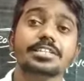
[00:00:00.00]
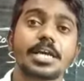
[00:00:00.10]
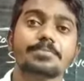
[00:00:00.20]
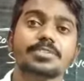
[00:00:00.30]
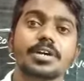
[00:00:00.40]

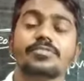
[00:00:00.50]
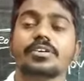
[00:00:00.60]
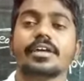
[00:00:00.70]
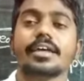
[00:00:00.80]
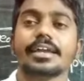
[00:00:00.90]
types of
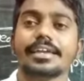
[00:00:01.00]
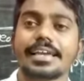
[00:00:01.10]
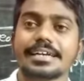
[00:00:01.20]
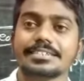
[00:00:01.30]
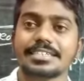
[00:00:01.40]

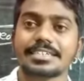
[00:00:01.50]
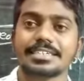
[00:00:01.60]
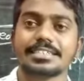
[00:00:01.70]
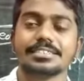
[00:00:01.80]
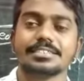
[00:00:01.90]

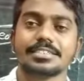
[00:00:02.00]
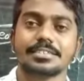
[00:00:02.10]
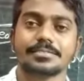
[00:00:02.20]
gases.